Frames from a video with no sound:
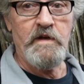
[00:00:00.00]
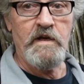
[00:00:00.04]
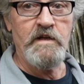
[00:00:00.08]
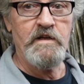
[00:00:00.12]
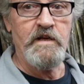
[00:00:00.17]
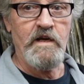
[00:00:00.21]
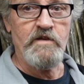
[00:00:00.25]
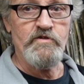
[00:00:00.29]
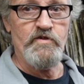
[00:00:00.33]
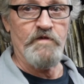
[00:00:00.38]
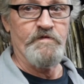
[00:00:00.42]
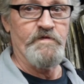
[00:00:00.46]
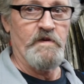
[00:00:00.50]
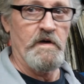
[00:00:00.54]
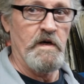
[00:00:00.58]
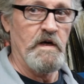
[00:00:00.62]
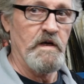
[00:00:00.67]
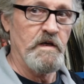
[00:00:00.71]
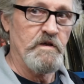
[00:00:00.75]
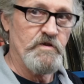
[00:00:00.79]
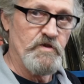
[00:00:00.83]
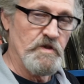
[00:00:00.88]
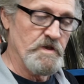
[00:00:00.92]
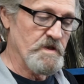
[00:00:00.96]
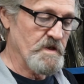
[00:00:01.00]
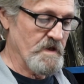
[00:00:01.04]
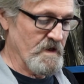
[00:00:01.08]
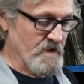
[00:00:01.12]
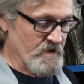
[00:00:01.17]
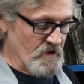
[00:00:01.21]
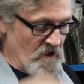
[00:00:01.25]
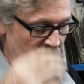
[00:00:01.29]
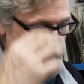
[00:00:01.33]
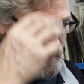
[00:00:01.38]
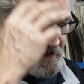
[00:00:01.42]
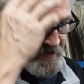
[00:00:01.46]
intakes are fine, it's just the
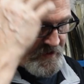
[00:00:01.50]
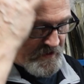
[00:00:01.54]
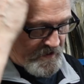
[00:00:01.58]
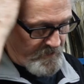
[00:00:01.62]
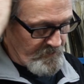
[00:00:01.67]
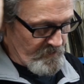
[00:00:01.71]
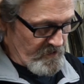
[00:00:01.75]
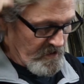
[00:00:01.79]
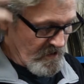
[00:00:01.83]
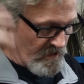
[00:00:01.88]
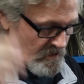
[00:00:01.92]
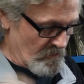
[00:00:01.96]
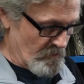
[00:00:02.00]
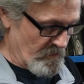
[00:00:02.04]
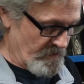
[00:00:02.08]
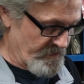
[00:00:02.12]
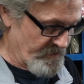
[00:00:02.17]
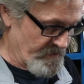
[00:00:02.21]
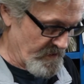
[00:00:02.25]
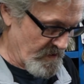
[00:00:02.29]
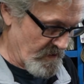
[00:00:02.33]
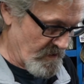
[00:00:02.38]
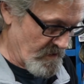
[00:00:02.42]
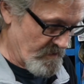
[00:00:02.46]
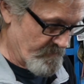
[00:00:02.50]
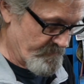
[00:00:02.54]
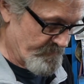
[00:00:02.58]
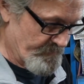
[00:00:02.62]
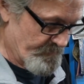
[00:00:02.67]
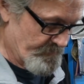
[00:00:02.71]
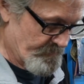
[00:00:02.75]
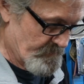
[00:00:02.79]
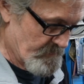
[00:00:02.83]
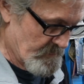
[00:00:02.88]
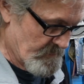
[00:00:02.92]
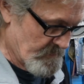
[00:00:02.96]
exhaust that I'm dealing with there.
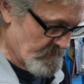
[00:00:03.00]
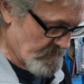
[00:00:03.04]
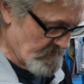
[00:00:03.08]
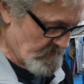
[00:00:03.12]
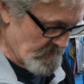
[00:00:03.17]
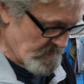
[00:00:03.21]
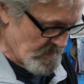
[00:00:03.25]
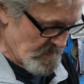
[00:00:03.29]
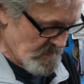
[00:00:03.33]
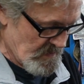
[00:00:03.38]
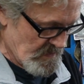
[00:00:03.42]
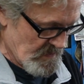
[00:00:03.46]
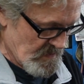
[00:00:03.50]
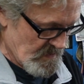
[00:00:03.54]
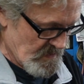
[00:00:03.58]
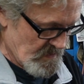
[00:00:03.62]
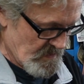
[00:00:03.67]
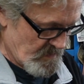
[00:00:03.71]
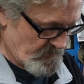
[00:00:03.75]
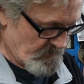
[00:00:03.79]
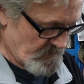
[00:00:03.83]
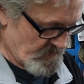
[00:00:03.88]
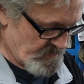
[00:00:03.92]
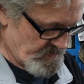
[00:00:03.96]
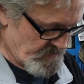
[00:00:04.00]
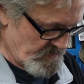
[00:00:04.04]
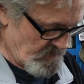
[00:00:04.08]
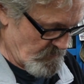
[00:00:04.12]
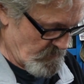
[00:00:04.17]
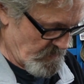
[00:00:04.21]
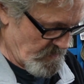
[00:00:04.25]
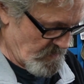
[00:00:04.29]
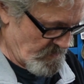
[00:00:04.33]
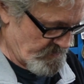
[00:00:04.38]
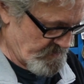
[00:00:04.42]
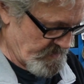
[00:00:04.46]
I'm going to see
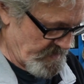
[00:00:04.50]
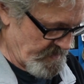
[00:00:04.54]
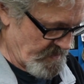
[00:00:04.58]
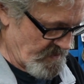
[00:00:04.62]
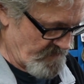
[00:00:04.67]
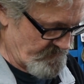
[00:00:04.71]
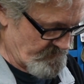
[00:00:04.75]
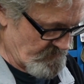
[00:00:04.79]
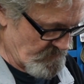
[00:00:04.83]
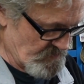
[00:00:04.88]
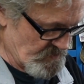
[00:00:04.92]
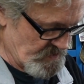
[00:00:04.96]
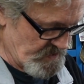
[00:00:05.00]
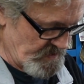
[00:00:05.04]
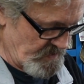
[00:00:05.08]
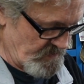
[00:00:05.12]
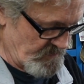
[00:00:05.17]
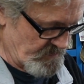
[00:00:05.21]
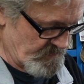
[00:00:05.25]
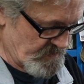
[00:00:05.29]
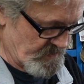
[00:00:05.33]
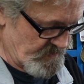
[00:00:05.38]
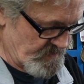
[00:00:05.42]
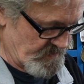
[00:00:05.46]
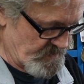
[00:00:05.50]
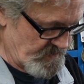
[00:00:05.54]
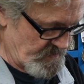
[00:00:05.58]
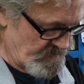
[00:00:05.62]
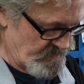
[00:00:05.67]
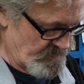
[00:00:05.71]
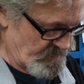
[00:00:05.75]
what else I got for seals, because these